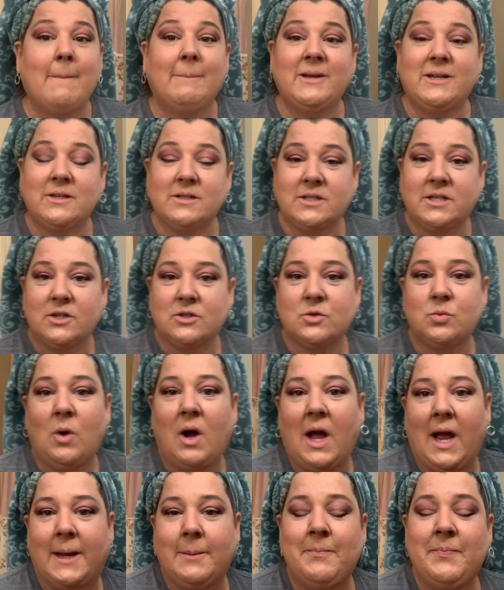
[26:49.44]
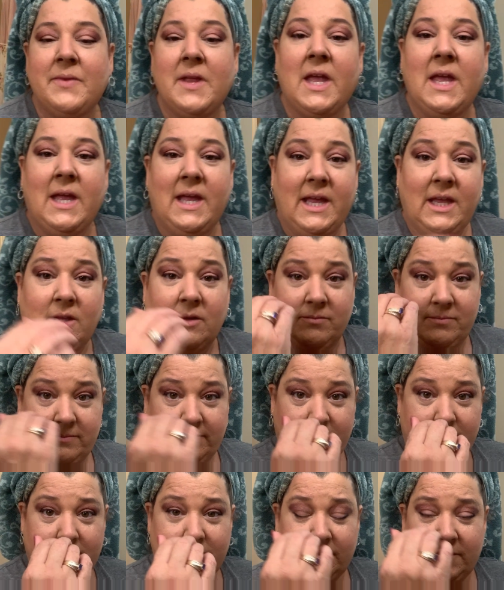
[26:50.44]
Because here's why.
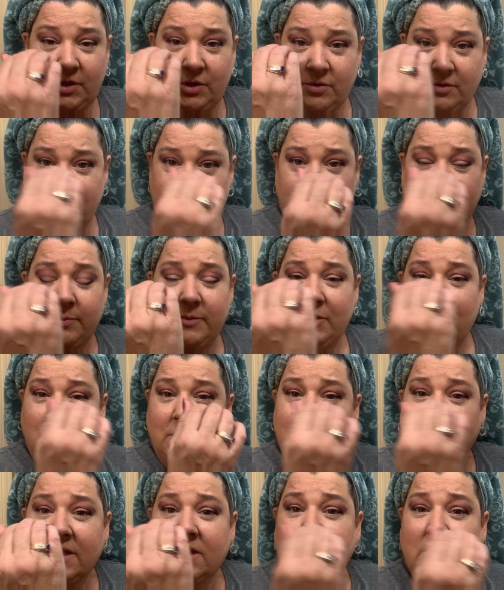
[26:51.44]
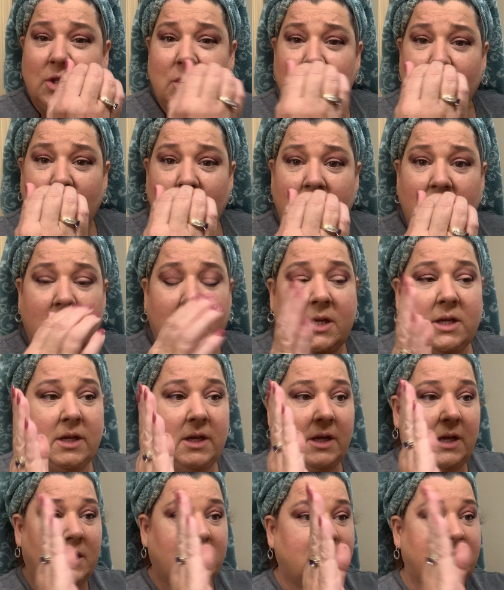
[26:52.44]
You need to
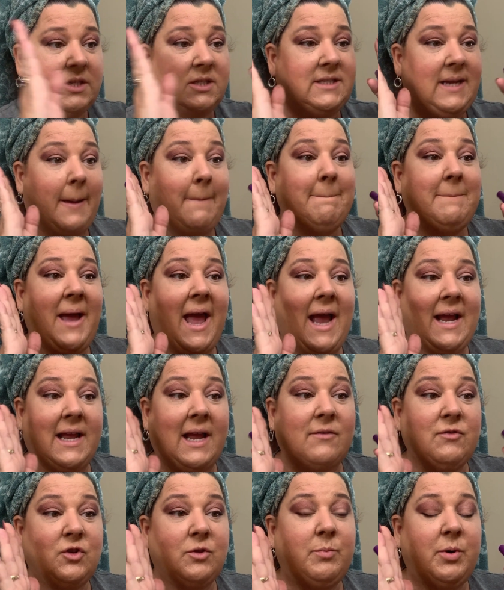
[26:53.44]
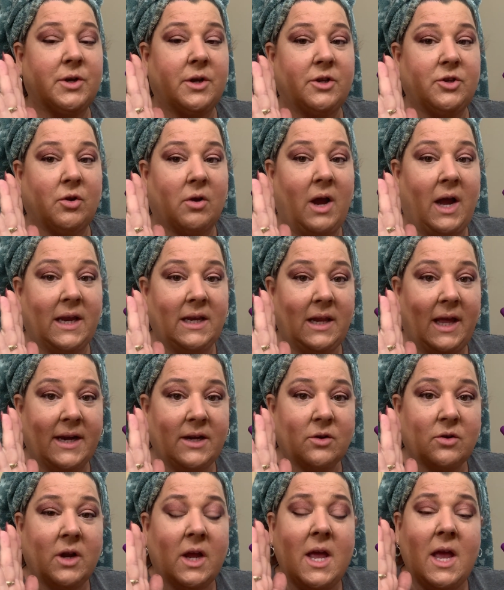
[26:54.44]
step back after you put on your
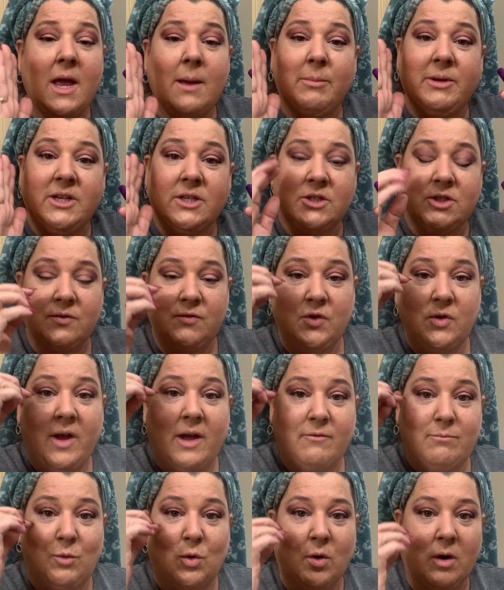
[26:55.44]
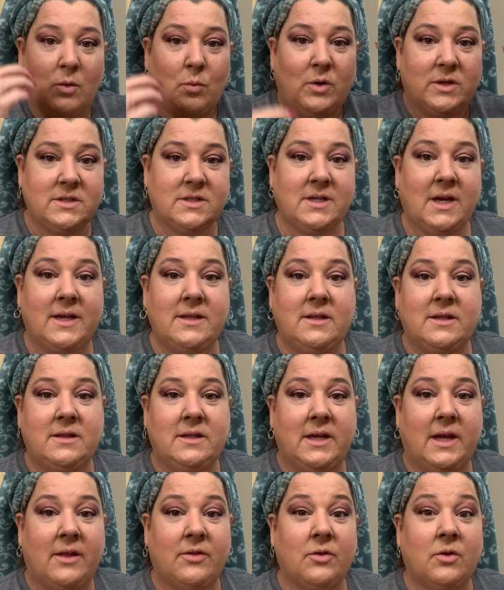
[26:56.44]
eyeliner, because if you have more on one side than
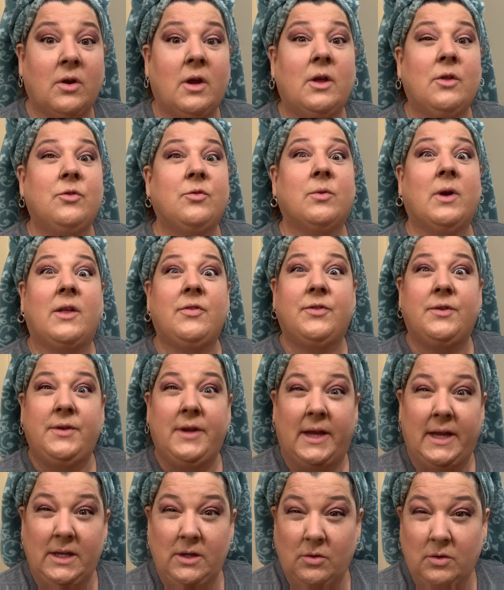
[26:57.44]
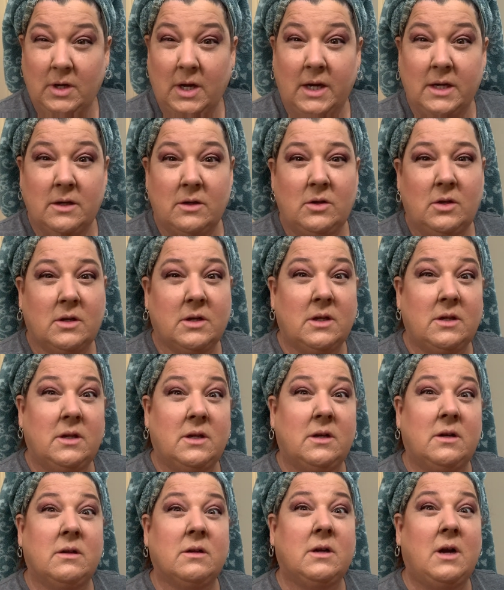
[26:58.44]
the other throughout the day, you kind of look a
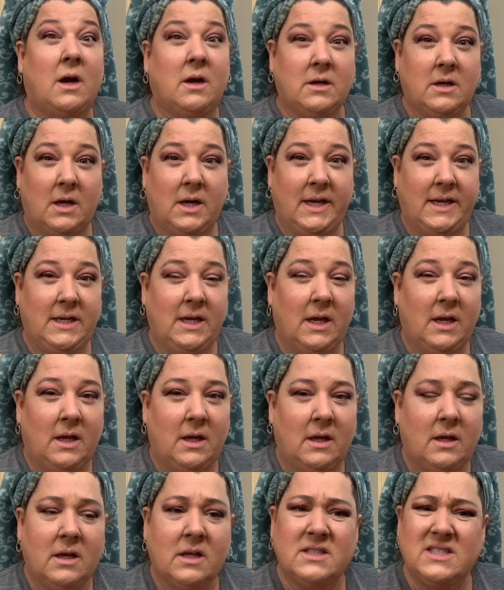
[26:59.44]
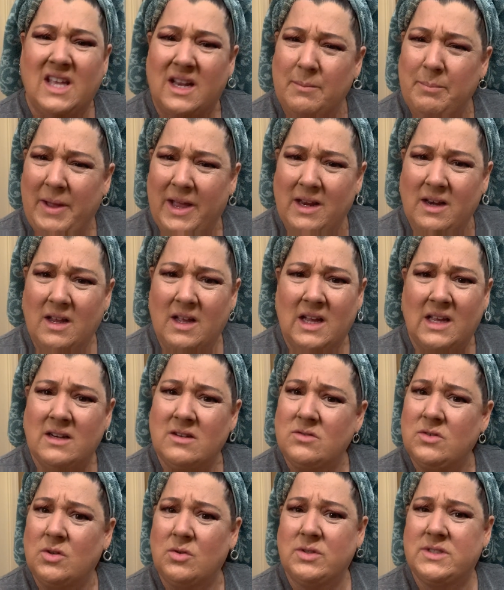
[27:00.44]
little cockeyed. Is that a bad? I
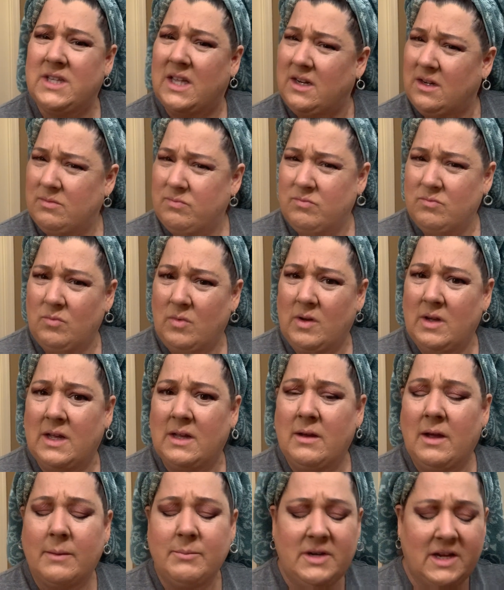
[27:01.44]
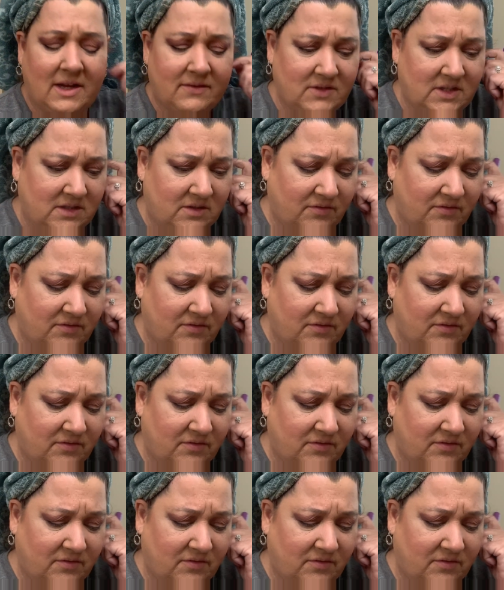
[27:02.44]
don't know. I'm going to have to